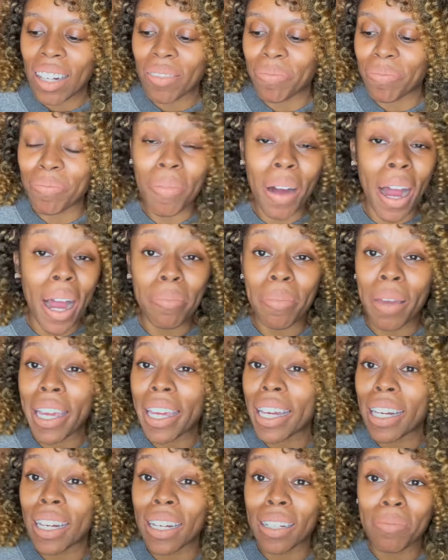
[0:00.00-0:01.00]
my
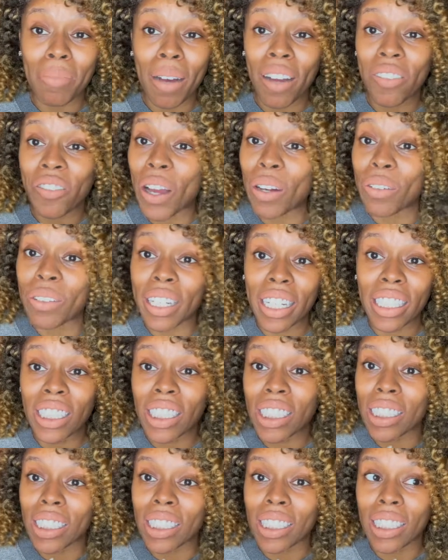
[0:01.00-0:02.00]
makeup, my
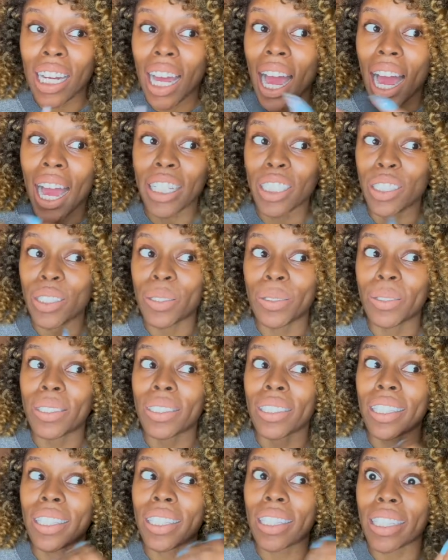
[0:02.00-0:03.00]
foundation, I use
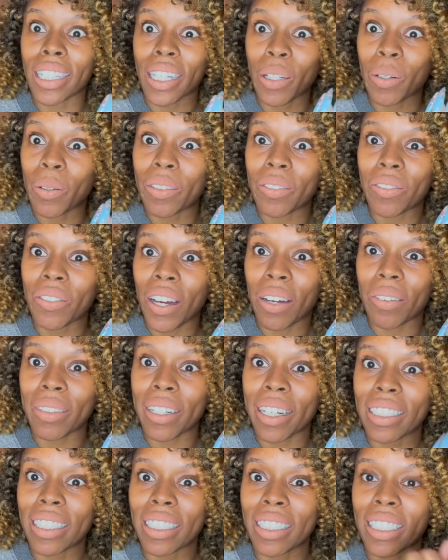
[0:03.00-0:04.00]
liquid
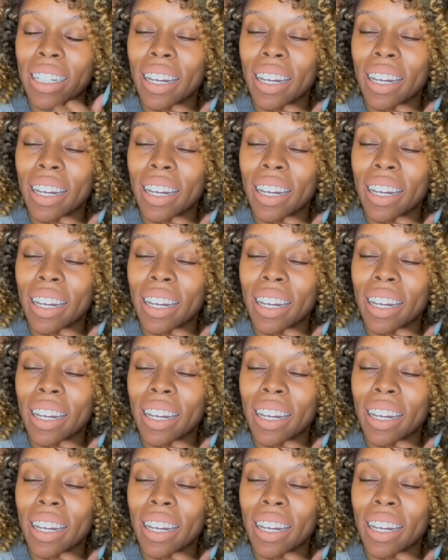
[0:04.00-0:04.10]
foundation.